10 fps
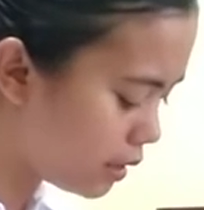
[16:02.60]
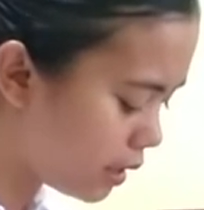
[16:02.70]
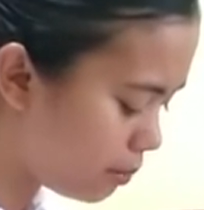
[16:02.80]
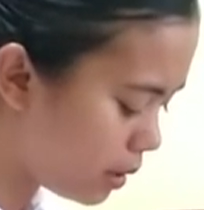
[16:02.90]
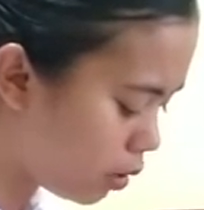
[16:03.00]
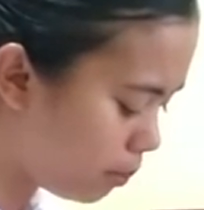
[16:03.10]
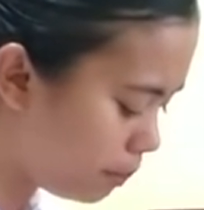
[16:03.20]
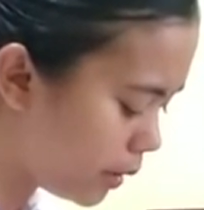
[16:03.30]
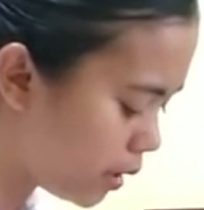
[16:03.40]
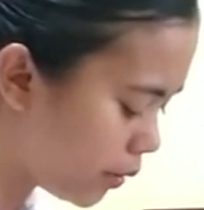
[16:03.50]
it can be
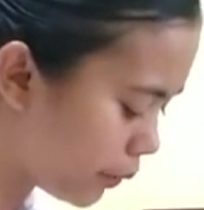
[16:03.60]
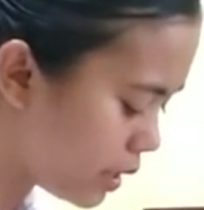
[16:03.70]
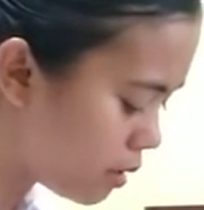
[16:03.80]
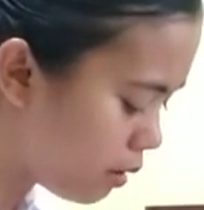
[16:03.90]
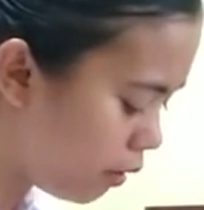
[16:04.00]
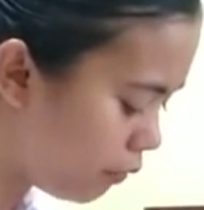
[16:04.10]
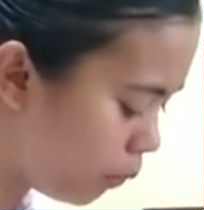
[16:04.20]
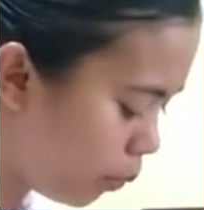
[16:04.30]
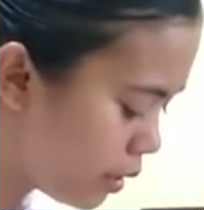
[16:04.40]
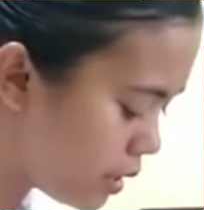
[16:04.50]
completely rinsed off
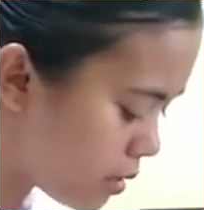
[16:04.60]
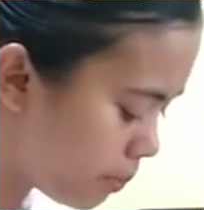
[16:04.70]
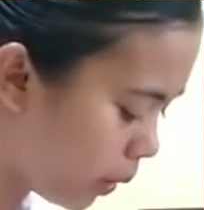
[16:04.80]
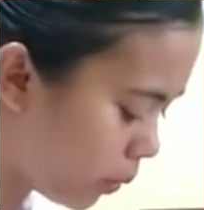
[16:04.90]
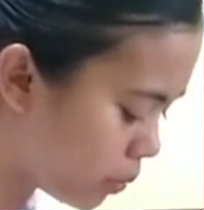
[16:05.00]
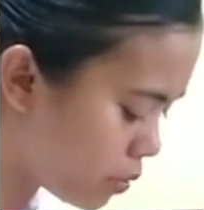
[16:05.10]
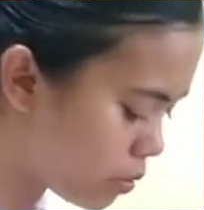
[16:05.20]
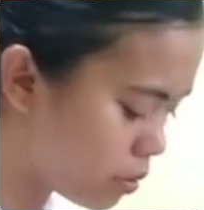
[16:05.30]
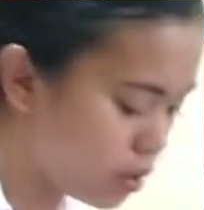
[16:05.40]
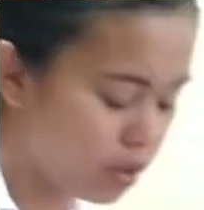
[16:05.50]
or disposed.